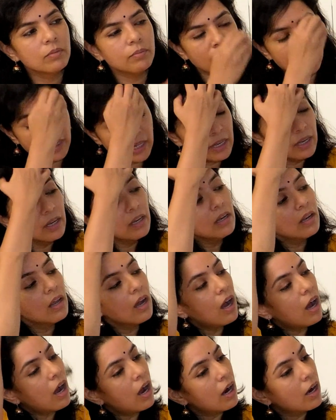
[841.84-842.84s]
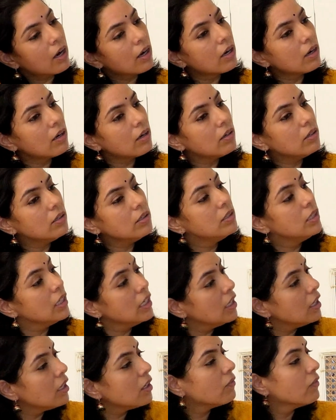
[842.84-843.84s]
men are
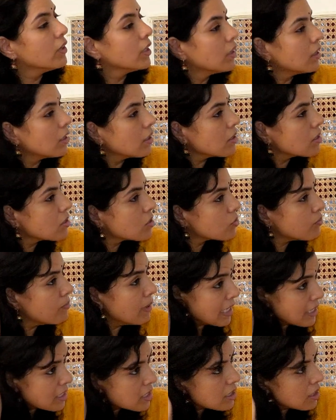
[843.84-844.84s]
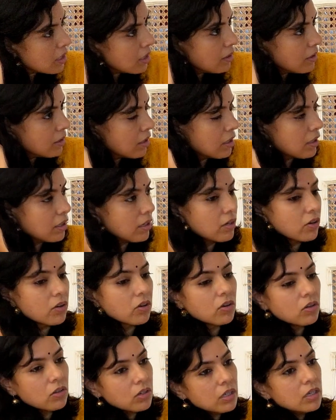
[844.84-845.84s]
dealing with this mentally. They are
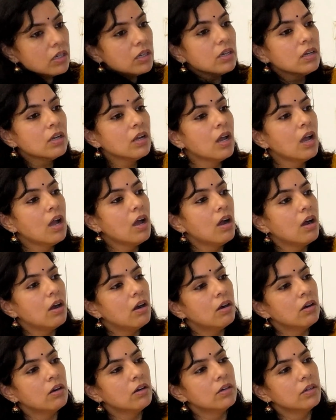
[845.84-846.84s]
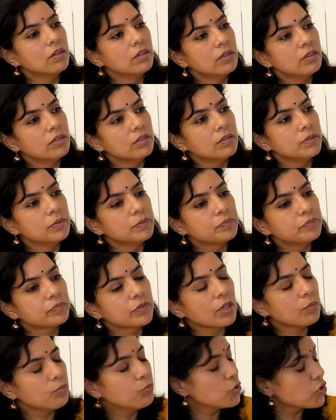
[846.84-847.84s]
really
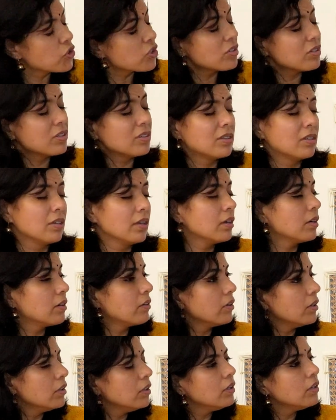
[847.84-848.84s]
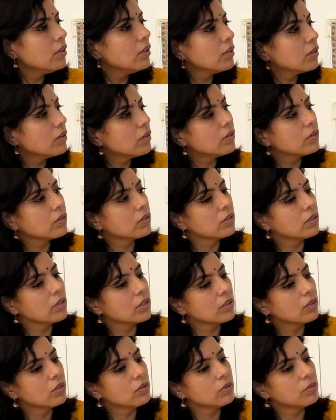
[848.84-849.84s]
butchered. They are really
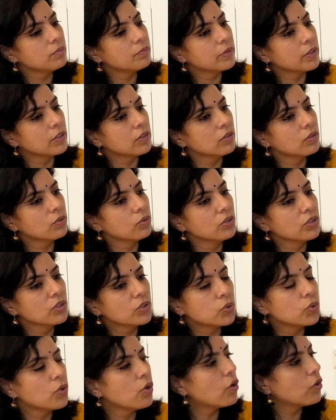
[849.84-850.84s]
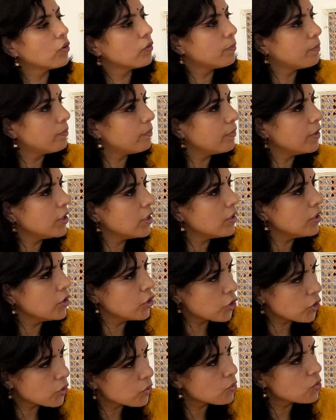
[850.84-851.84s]
going through a lot of
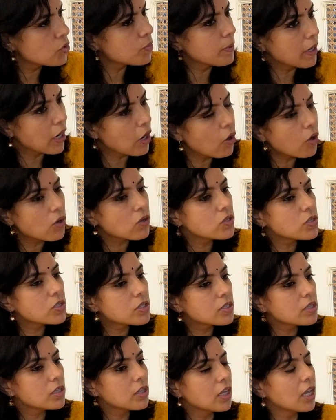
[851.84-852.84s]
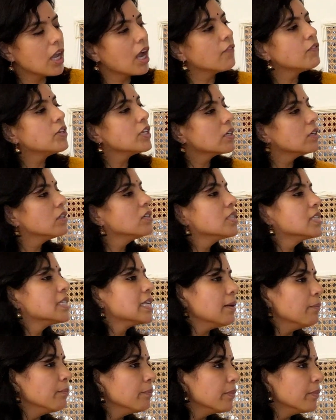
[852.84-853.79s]
issues because they have taken a step.